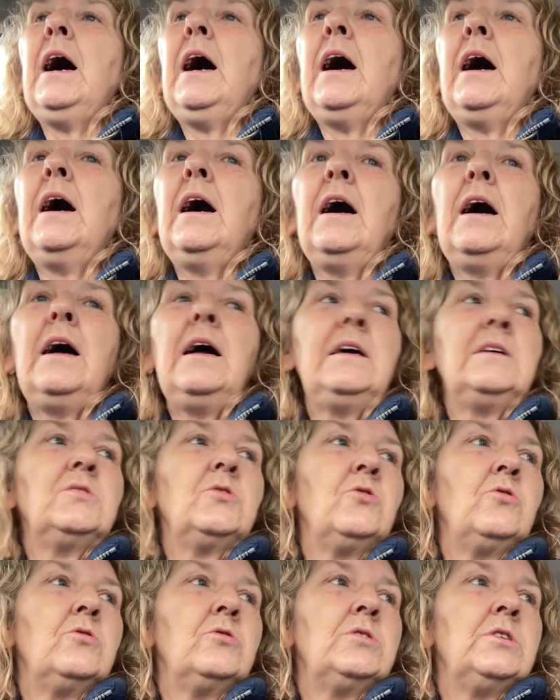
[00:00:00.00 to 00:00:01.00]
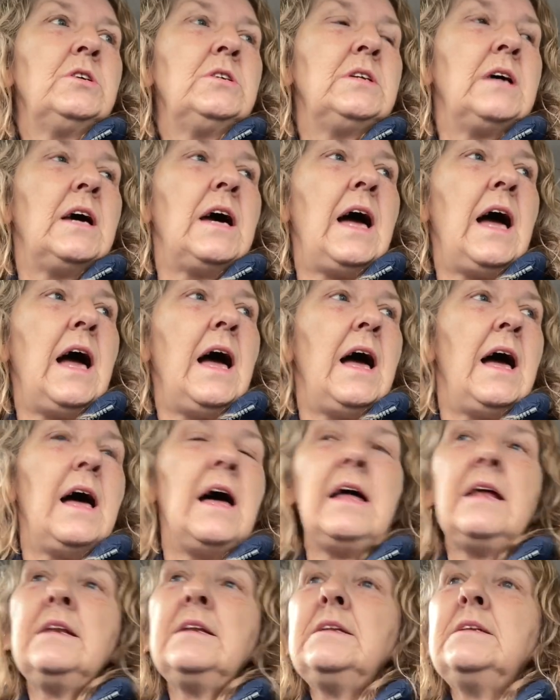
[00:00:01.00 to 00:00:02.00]
uh, is ordered,
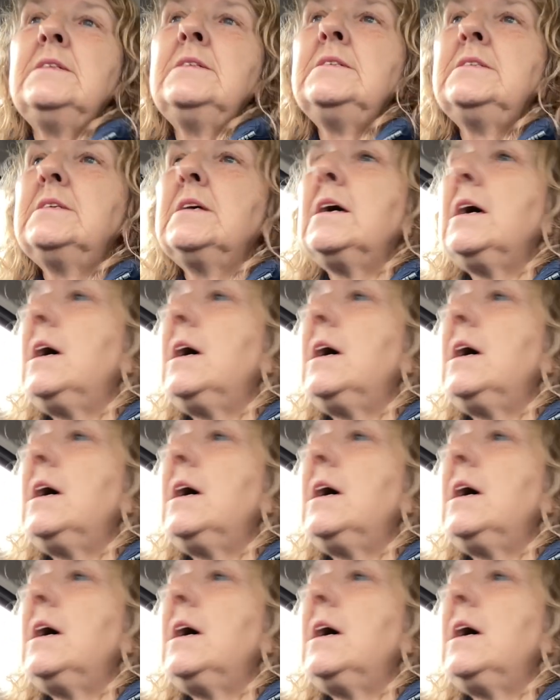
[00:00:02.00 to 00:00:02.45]
and